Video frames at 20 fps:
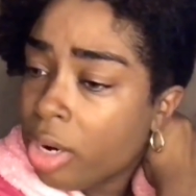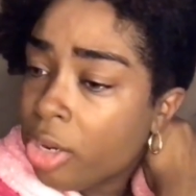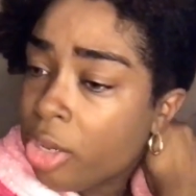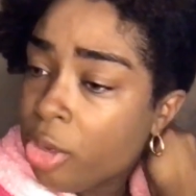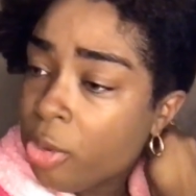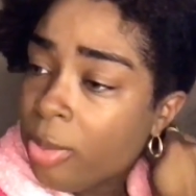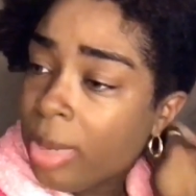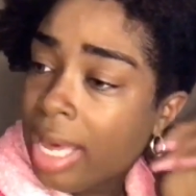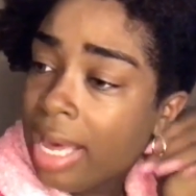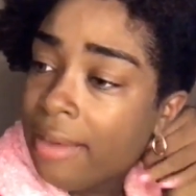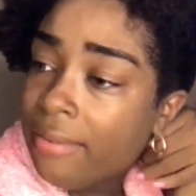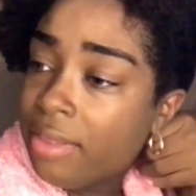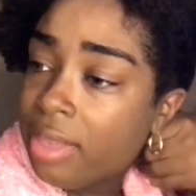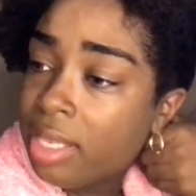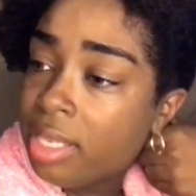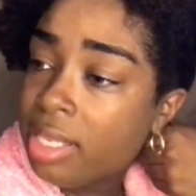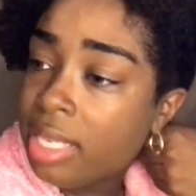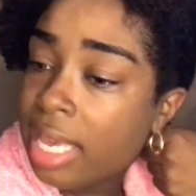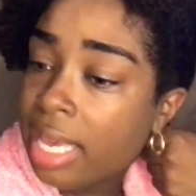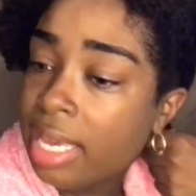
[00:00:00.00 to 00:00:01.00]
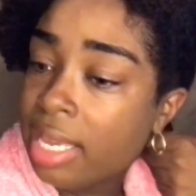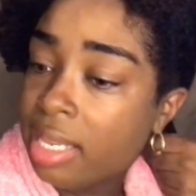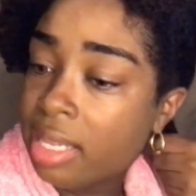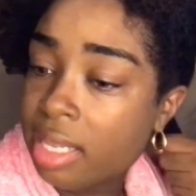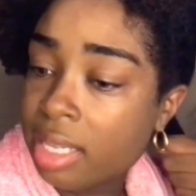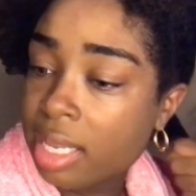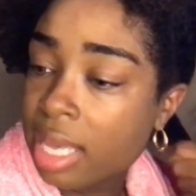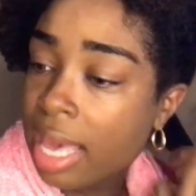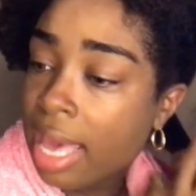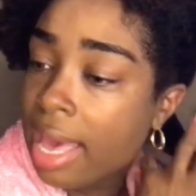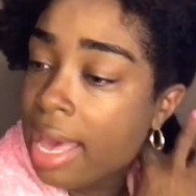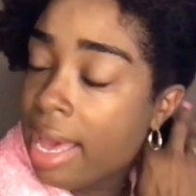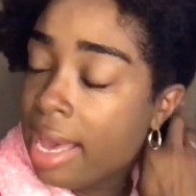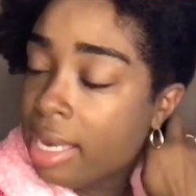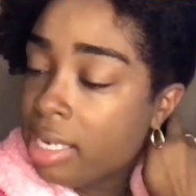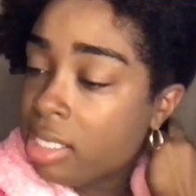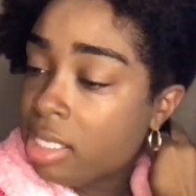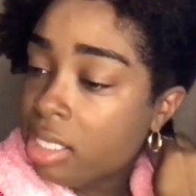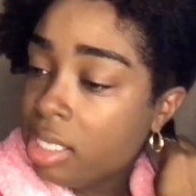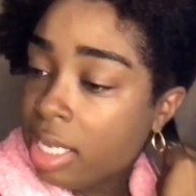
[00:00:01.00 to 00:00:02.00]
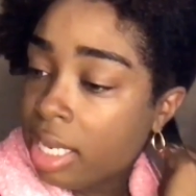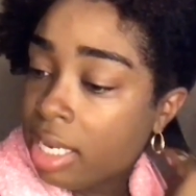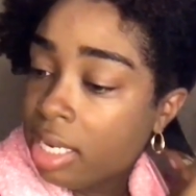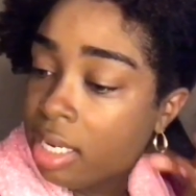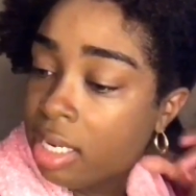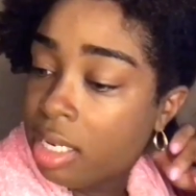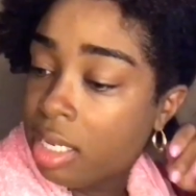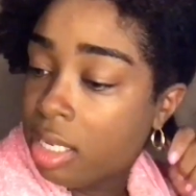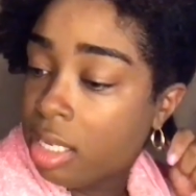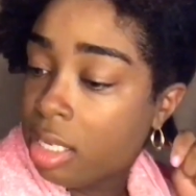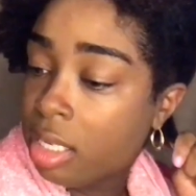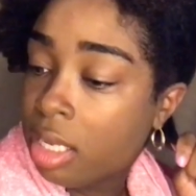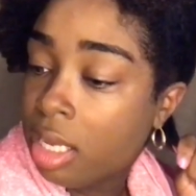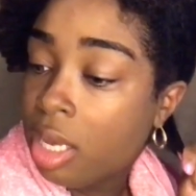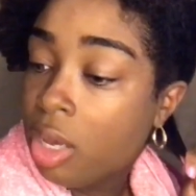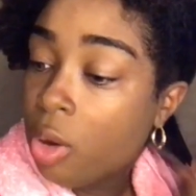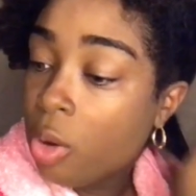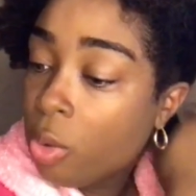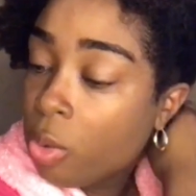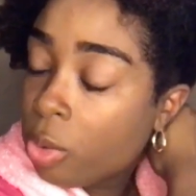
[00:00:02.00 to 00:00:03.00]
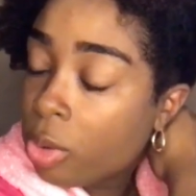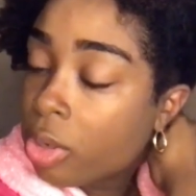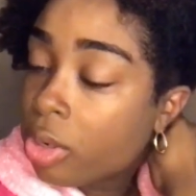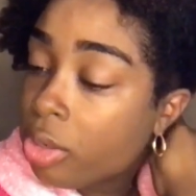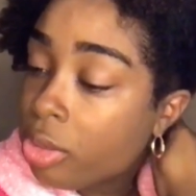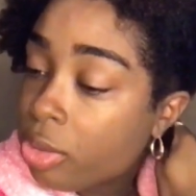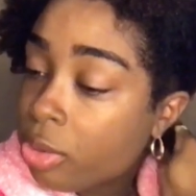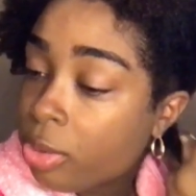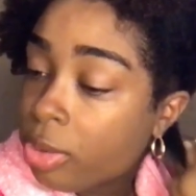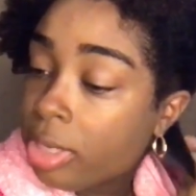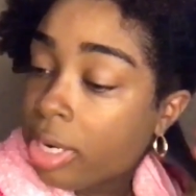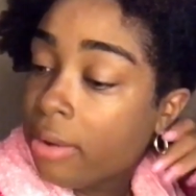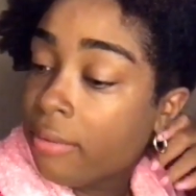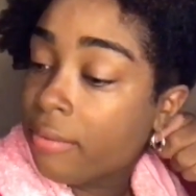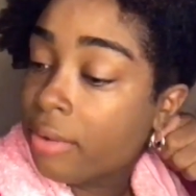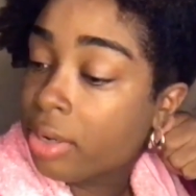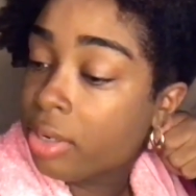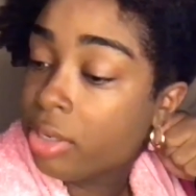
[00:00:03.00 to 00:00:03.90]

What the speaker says: you would have to take the cash and take the orders or whatever.